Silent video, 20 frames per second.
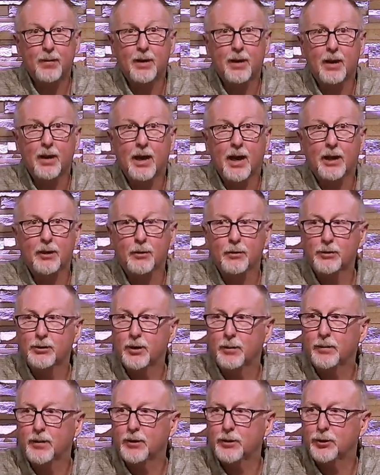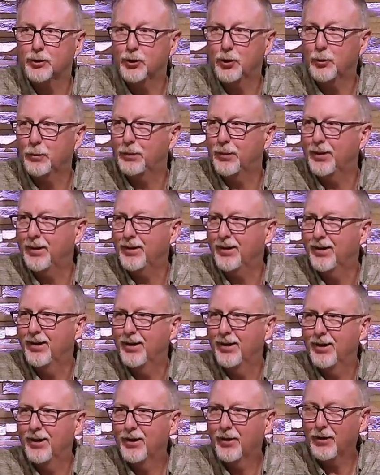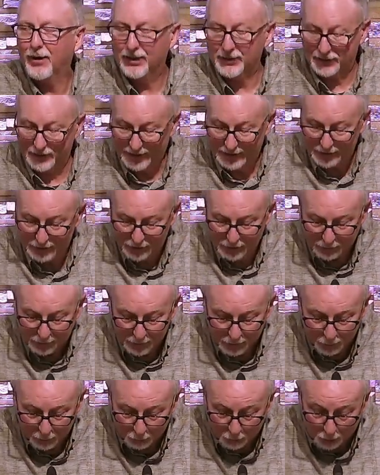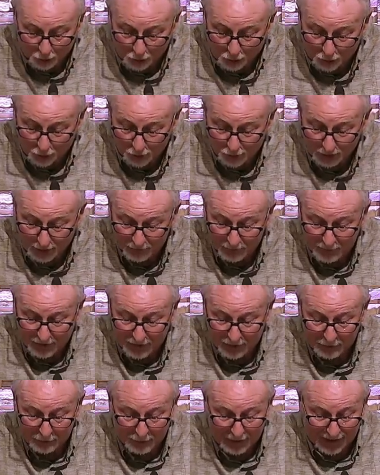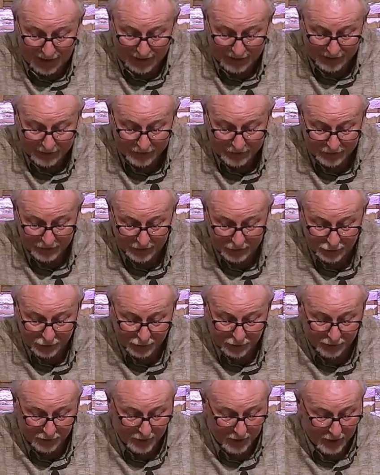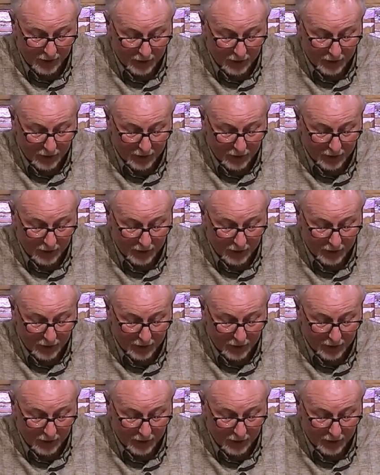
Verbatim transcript: I do something stupid or I say something wrong. I've made a bad decision.